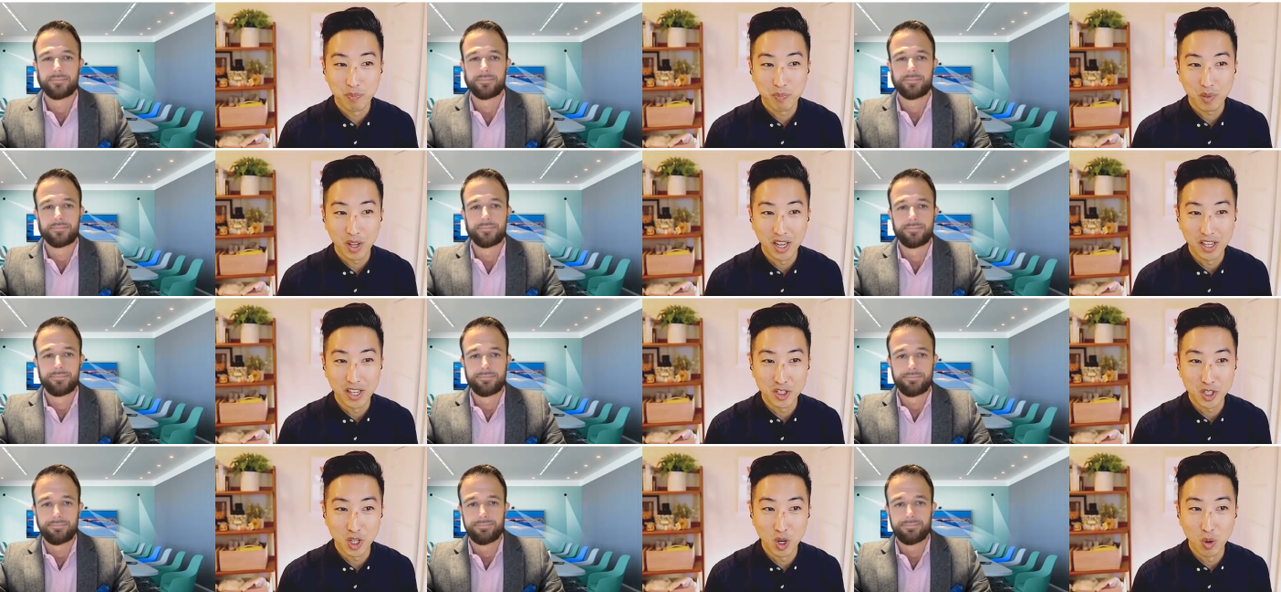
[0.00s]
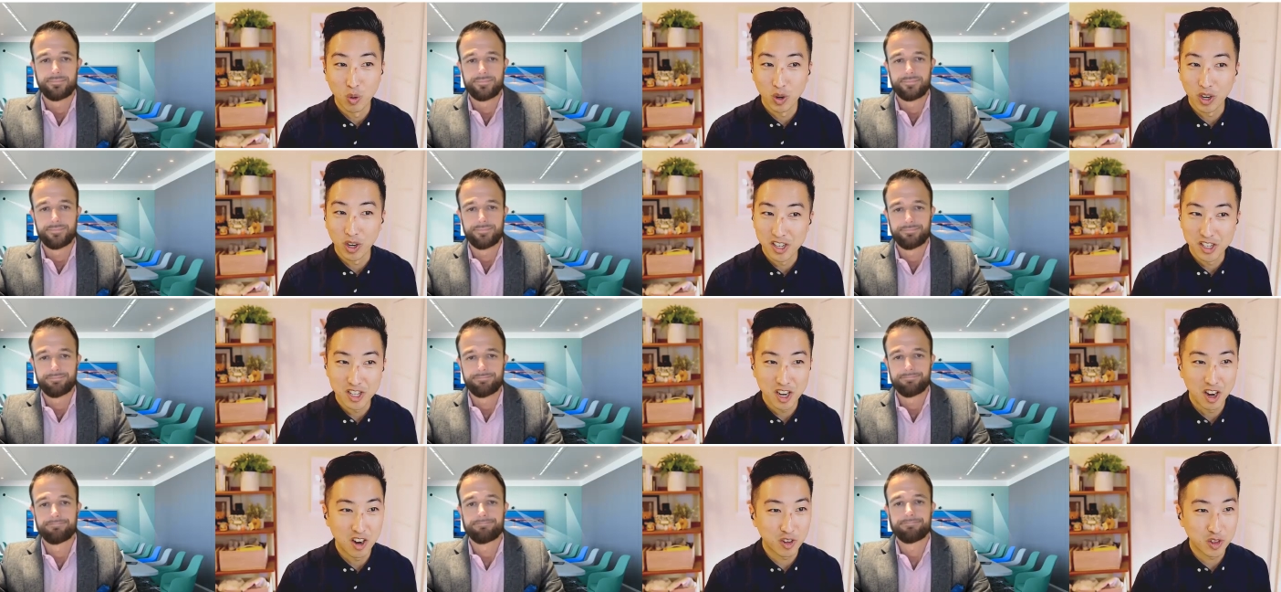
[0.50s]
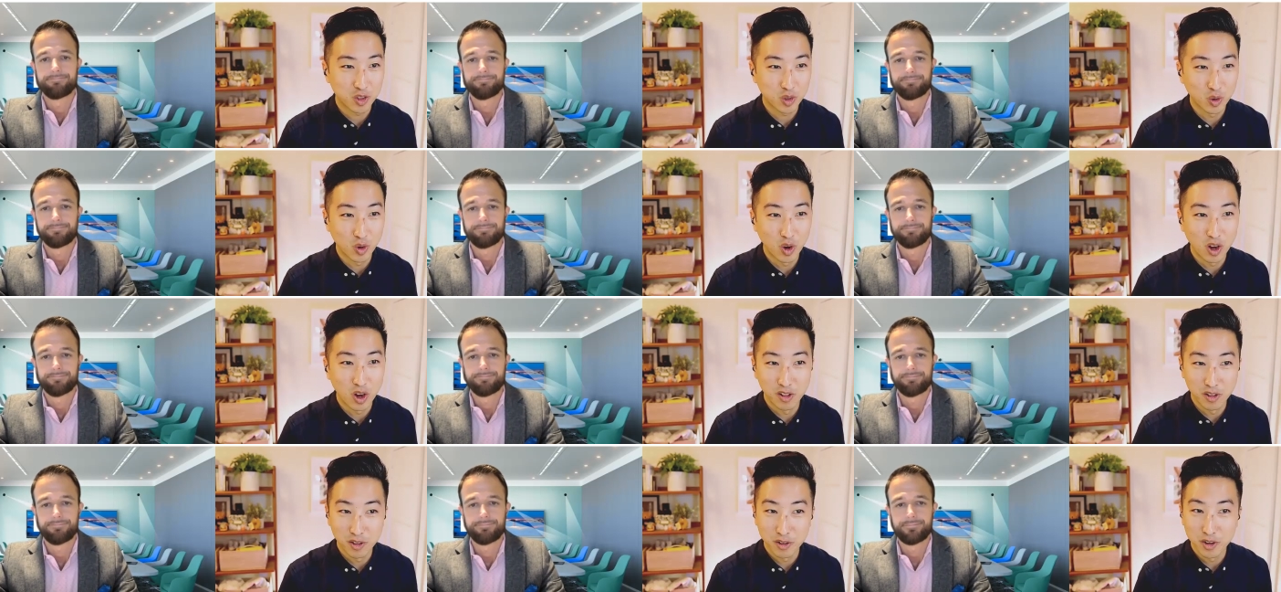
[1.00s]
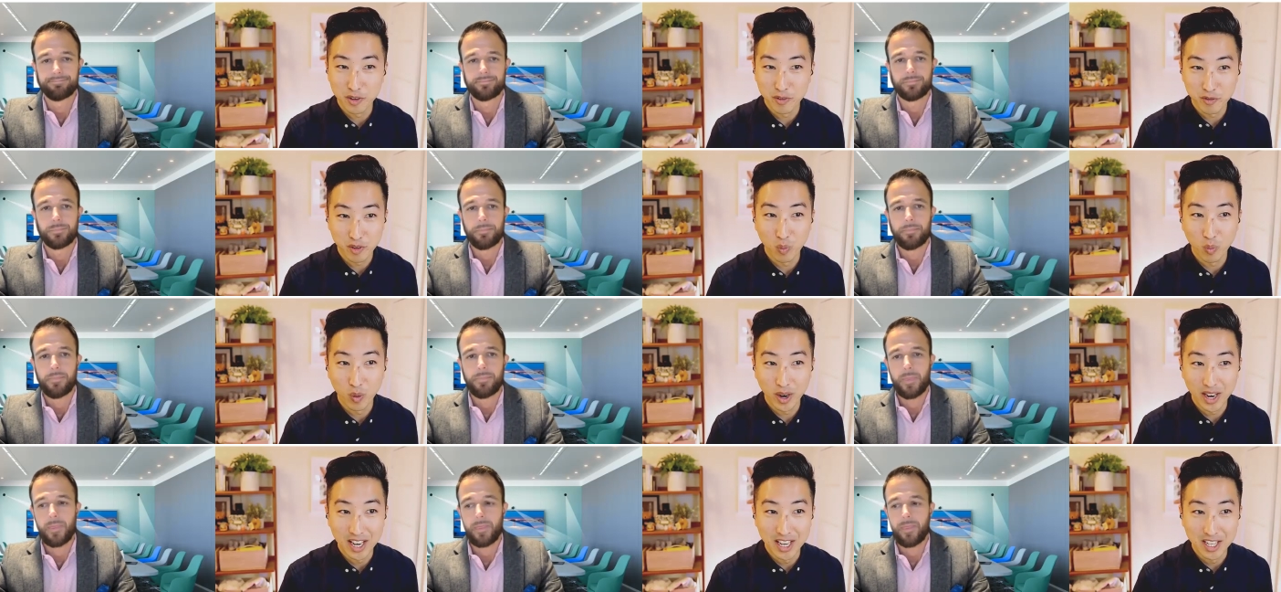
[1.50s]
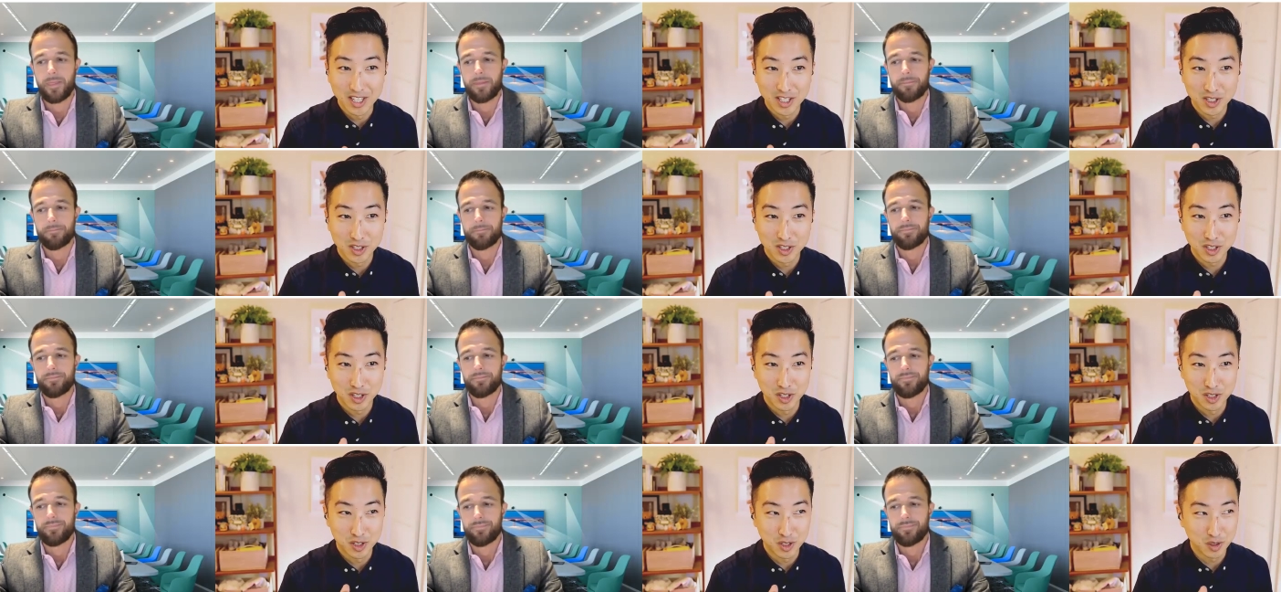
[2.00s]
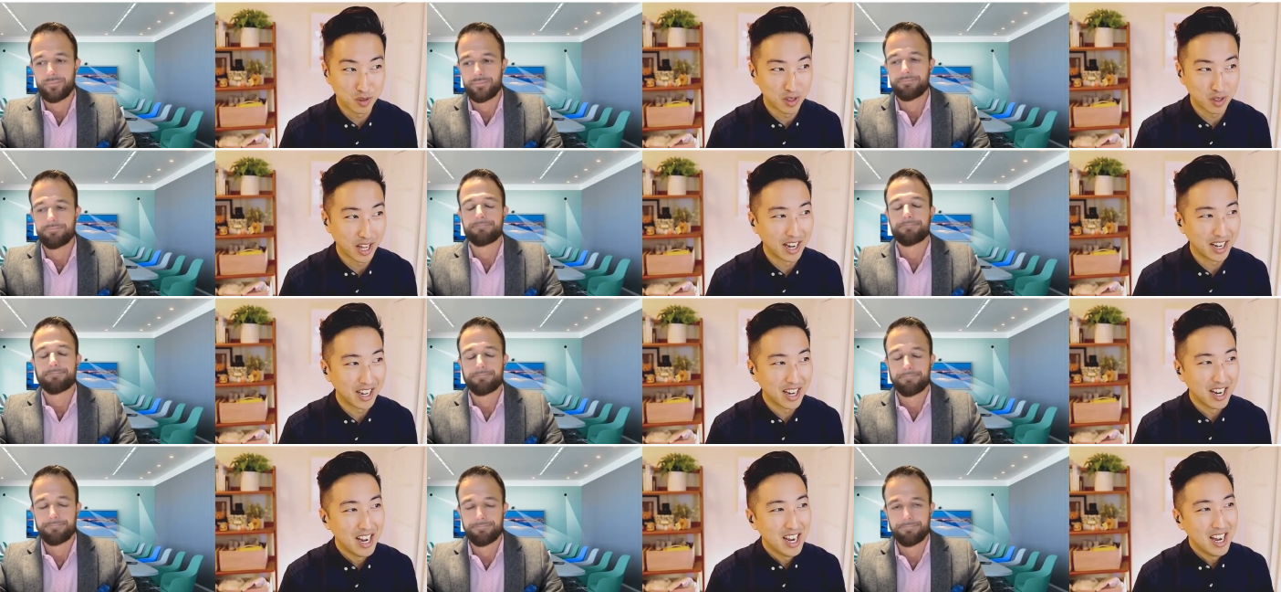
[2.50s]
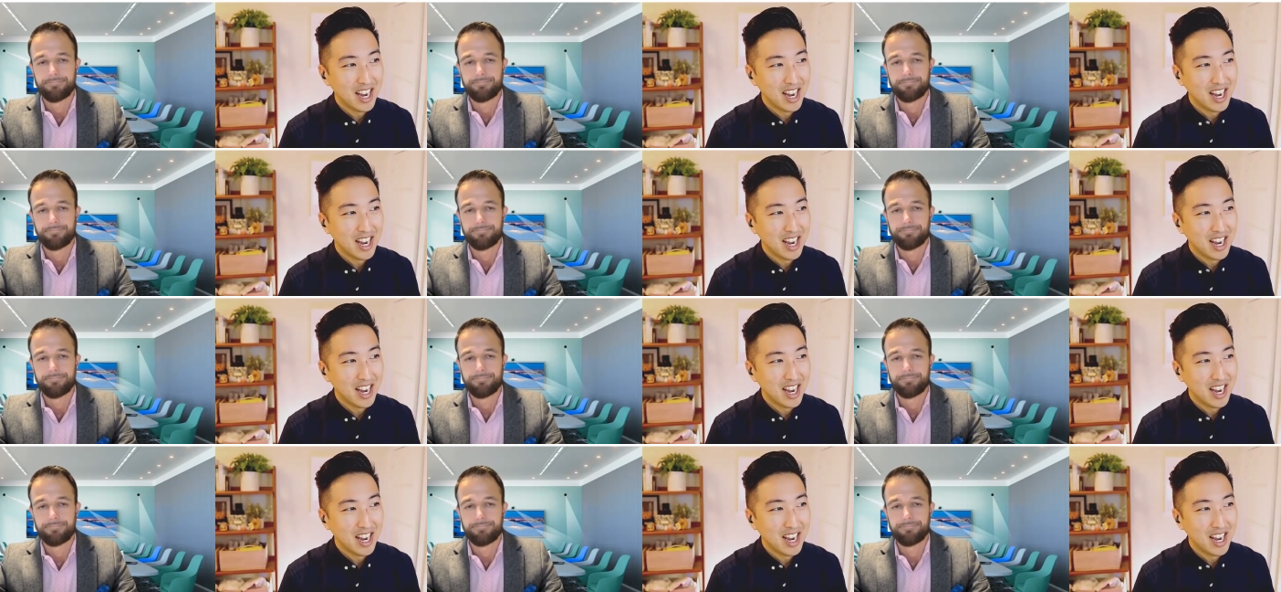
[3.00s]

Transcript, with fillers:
Speaker 1: And so we're going to talk through all the different ways to do that.